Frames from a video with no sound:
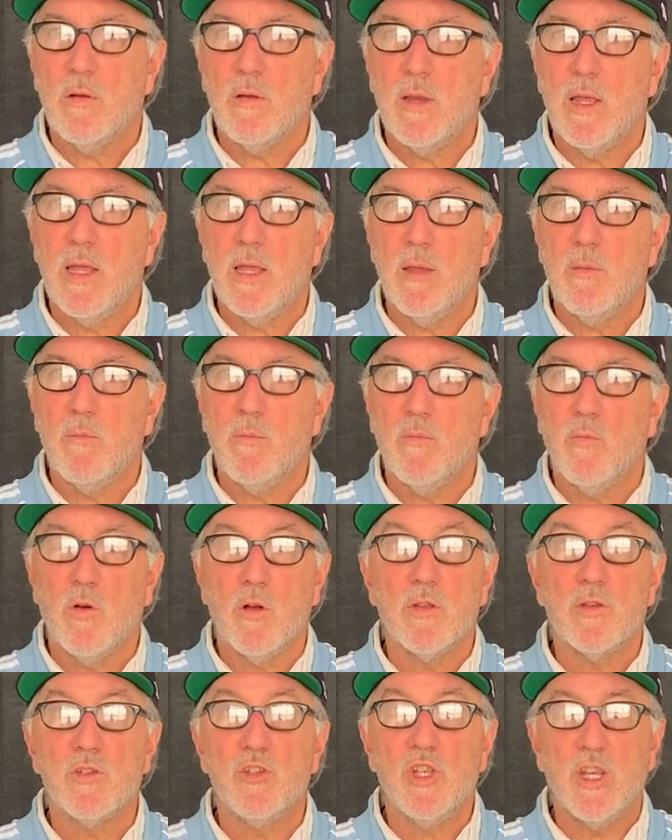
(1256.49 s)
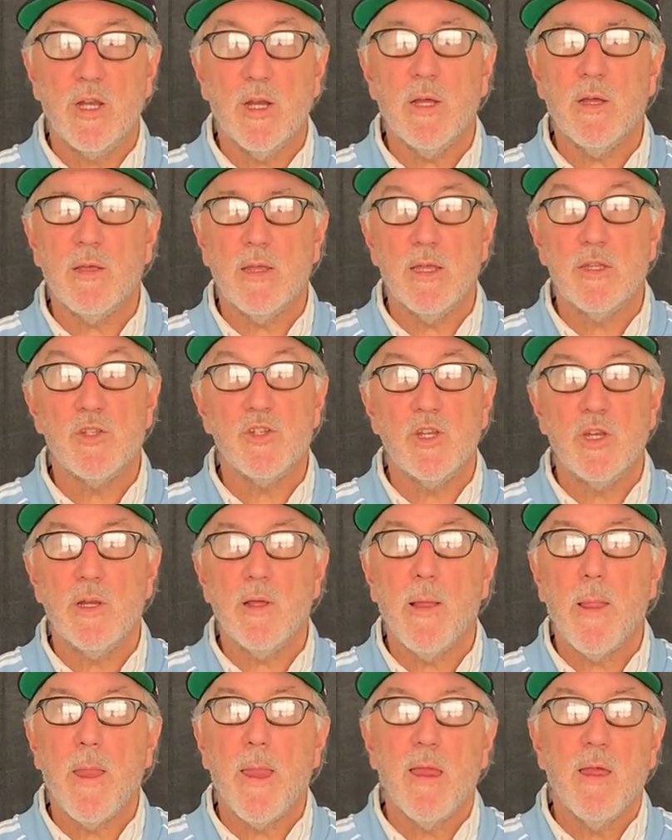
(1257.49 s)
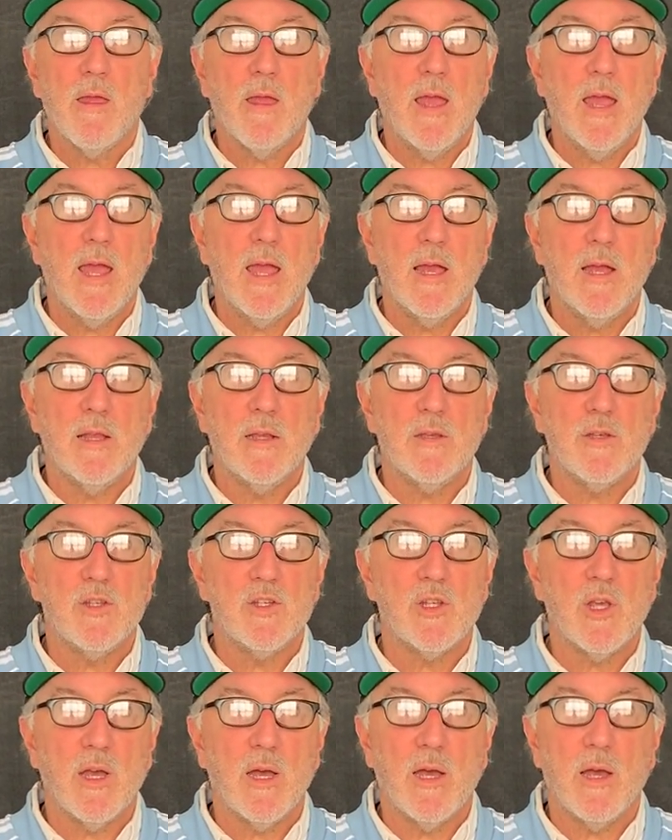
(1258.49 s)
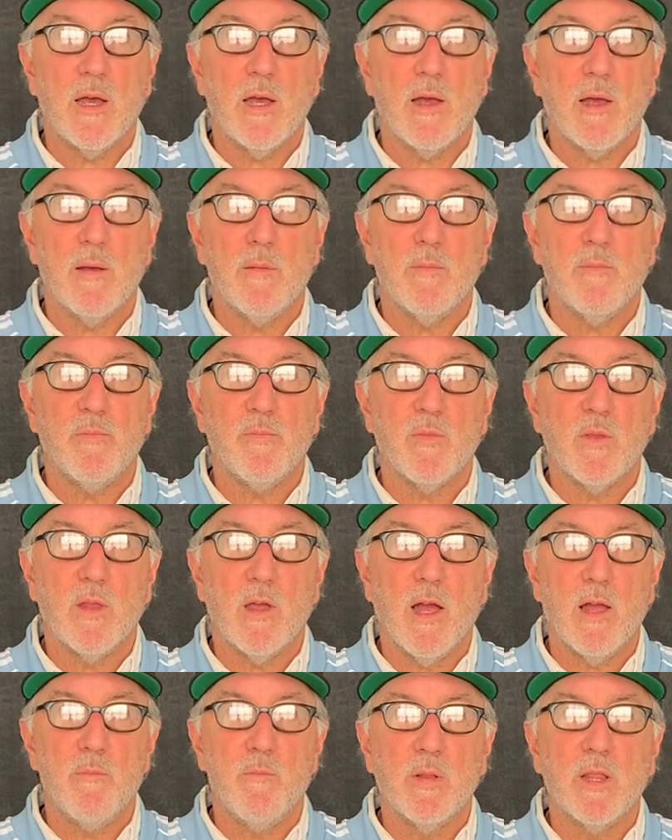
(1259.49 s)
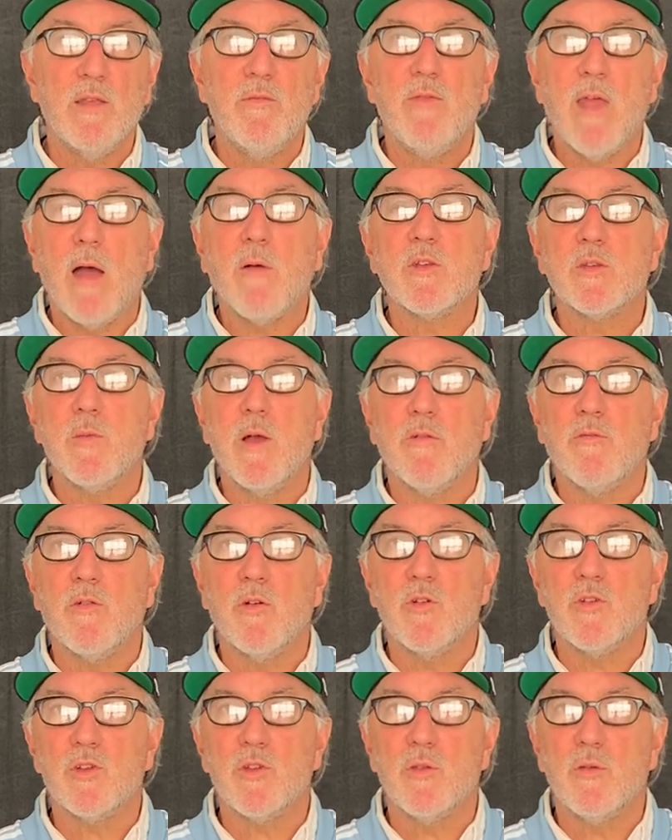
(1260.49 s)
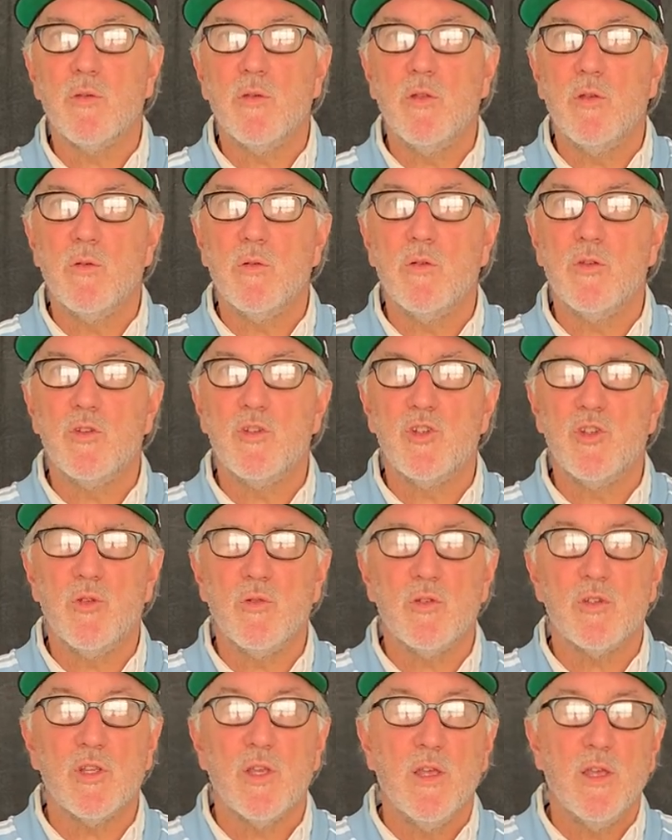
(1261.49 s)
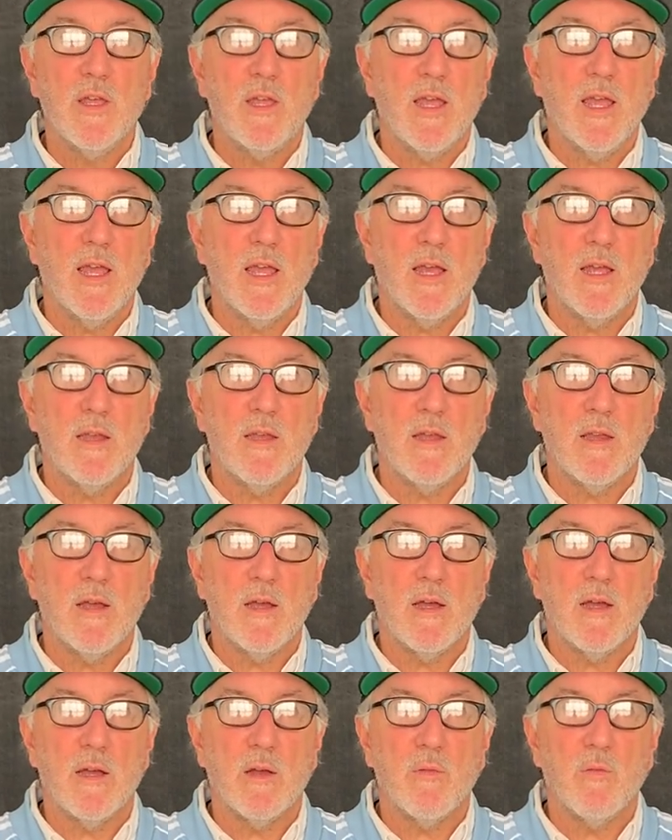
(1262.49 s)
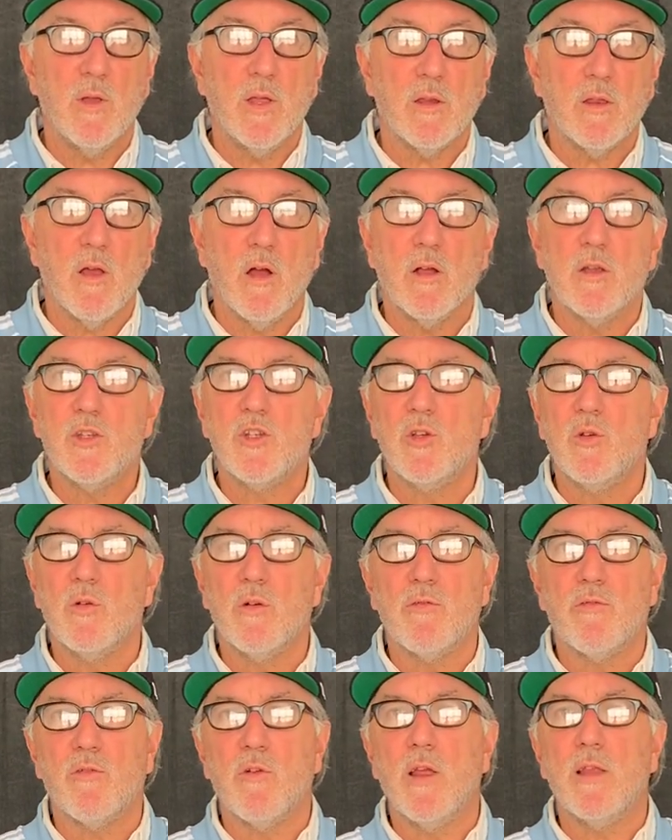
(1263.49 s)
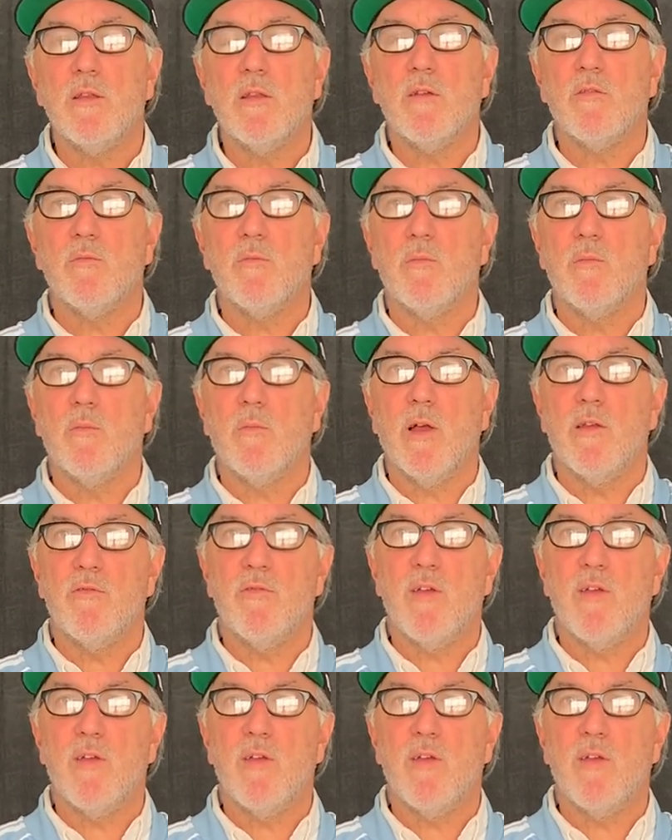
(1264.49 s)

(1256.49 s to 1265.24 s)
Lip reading: name was Gina, and I believe that was my first nude shoot, and we had gone to a friend of my